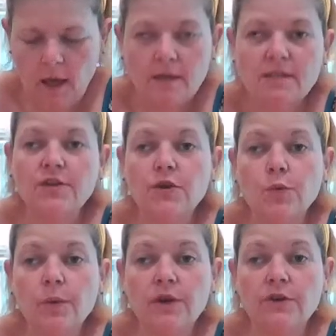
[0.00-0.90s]
It's a little
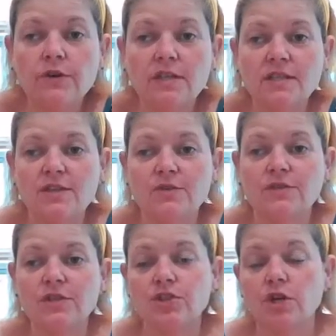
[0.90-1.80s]
weird because I
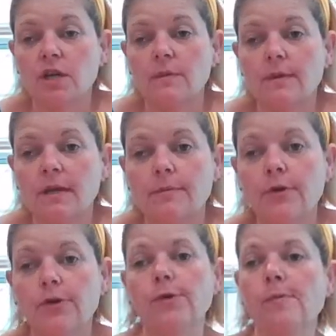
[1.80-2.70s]
use the chunky peanut
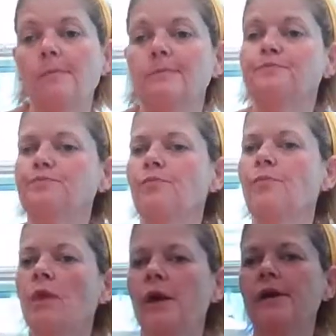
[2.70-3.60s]
butter,
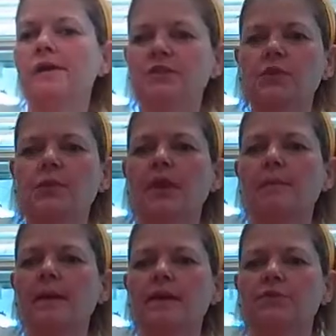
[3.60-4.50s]
so it like
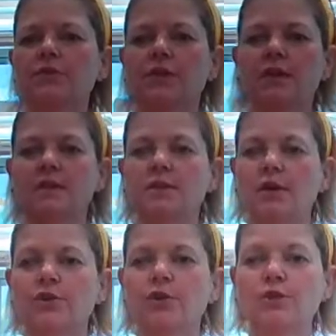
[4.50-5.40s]
makes you think it's
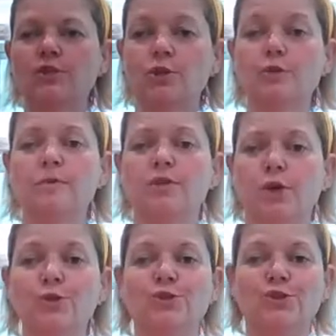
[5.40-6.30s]
uncooked oats, but the
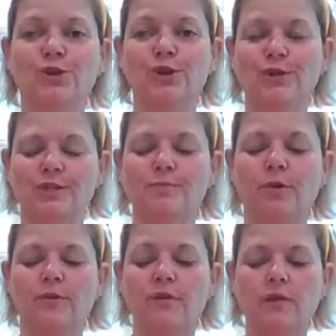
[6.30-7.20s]
oats are cooked
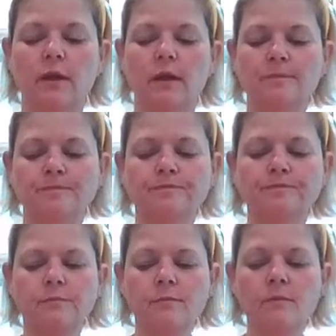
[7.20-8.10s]
perfectly.
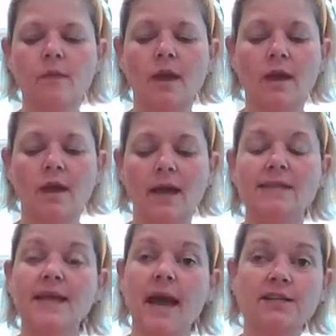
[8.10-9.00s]

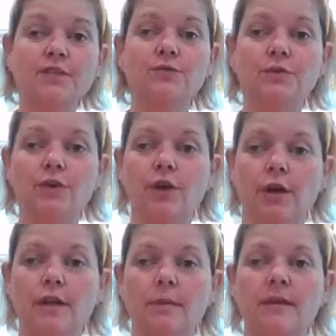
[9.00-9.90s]
It's actually really
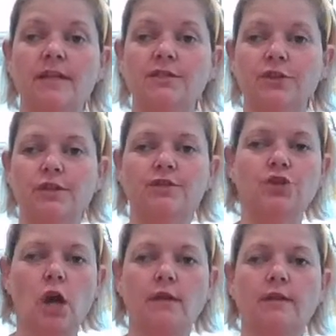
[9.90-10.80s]
good. I mean, it's good. It's
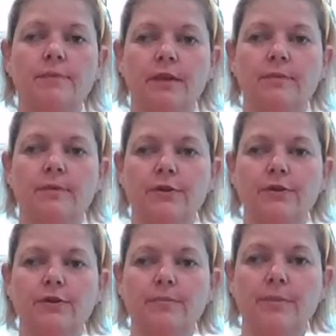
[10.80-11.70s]
chocolate, peanut
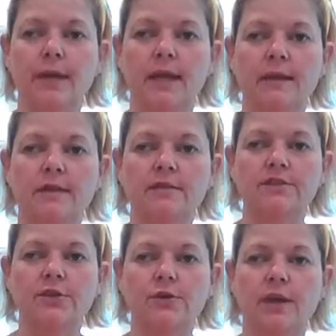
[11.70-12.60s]
butter, and banana,
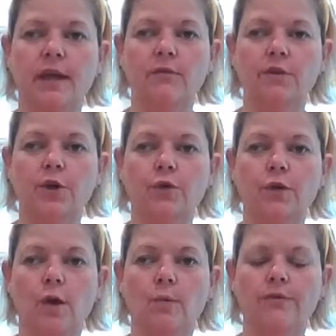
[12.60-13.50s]
so you can't really go
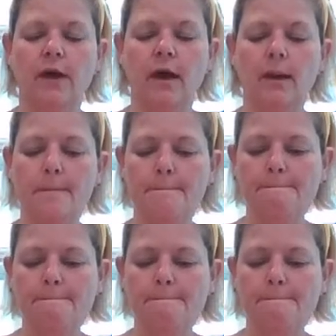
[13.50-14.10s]
wrong with that.